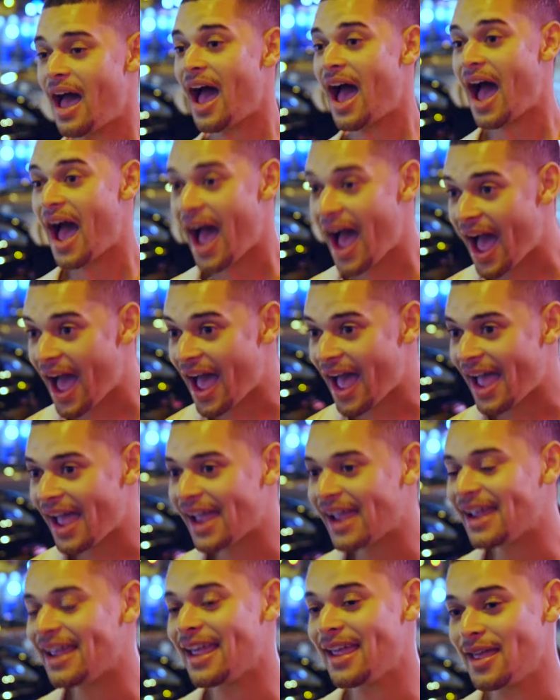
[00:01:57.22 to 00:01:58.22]

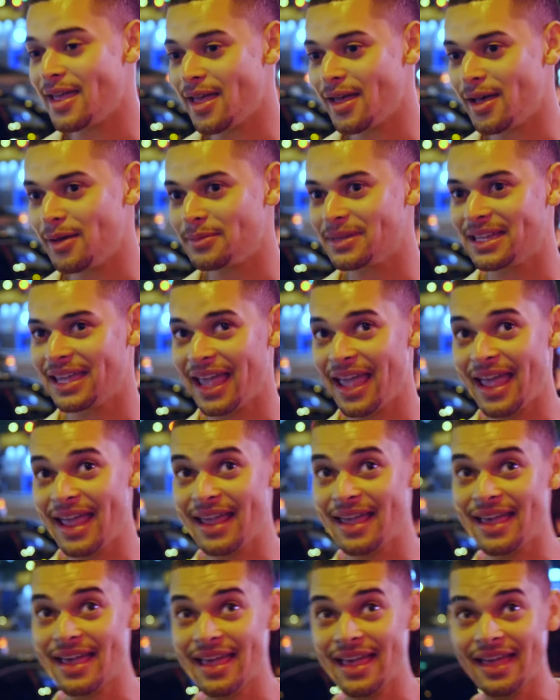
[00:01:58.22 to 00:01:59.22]
I am
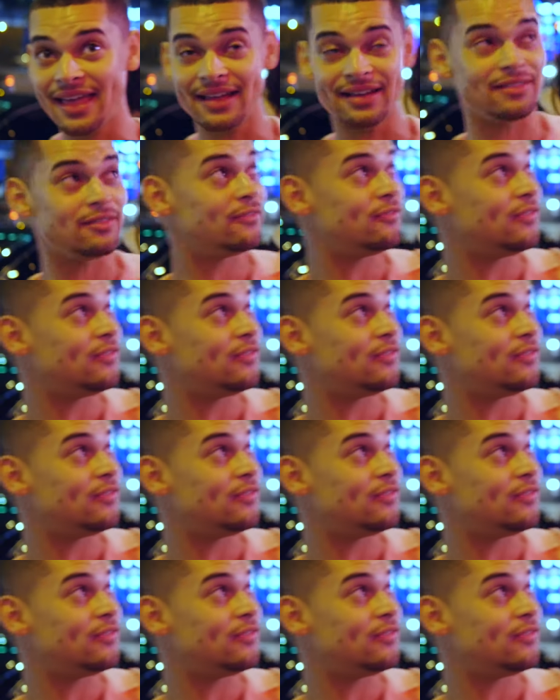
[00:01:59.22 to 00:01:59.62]
gay at